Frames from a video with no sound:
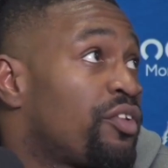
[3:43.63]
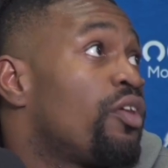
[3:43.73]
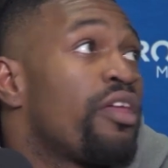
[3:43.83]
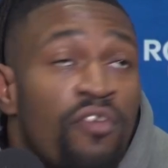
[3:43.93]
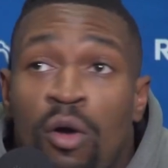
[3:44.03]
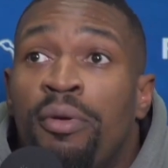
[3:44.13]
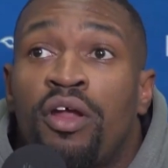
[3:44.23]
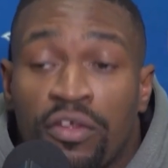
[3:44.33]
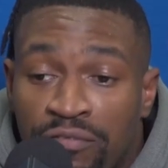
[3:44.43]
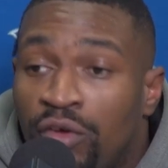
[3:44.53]
You know, they've all been
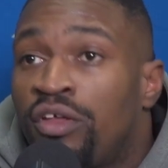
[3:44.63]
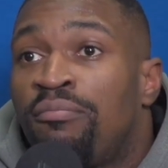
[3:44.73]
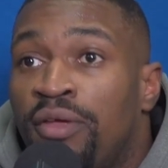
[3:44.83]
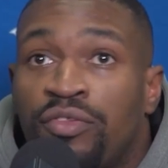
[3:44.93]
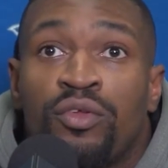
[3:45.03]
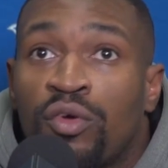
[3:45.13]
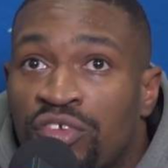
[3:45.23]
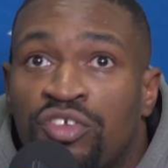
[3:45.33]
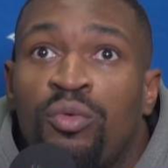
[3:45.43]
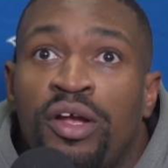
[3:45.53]
on the field. They've been through those
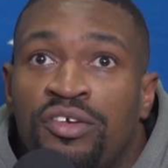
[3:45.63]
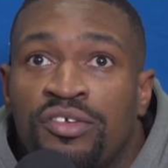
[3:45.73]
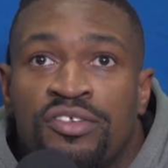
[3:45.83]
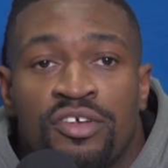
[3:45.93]
situations.